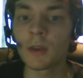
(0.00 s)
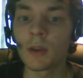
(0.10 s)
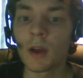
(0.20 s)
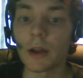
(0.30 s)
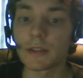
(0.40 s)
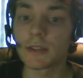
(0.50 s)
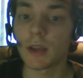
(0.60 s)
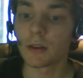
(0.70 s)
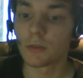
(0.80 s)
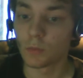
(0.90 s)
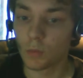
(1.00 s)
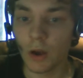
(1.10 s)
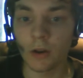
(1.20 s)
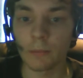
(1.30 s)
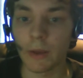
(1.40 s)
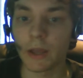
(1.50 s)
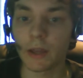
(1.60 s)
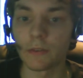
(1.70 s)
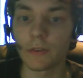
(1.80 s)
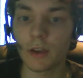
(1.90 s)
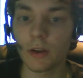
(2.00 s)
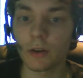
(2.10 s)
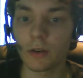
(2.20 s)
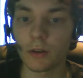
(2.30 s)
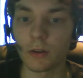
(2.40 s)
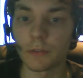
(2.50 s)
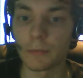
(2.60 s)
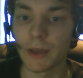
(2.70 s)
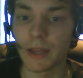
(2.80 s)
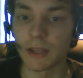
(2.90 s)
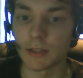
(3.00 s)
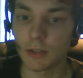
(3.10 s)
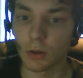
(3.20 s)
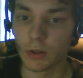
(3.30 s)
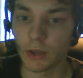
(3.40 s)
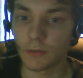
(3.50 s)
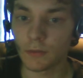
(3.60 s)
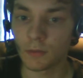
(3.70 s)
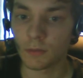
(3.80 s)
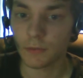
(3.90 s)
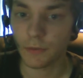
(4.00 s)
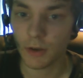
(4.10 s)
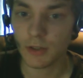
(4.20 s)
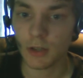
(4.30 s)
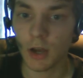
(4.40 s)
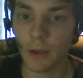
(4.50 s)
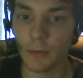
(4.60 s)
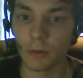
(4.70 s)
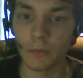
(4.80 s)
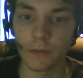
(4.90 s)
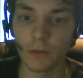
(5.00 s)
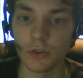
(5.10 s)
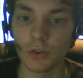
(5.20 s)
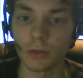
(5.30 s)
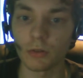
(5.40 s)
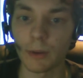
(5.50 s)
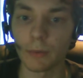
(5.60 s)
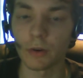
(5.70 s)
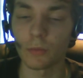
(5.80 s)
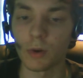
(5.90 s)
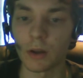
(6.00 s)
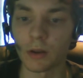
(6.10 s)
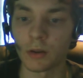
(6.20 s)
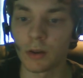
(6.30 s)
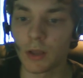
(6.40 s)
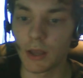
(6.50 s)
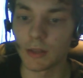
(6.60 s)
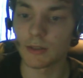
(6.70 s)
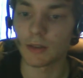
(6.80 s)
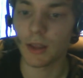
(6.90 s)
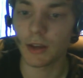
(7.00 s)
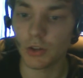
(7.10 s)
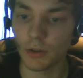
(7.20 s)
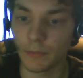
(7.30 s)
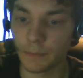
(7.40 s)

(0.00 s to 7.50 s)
I decided why not make a video of me installing it first time on my version 3.1 installation.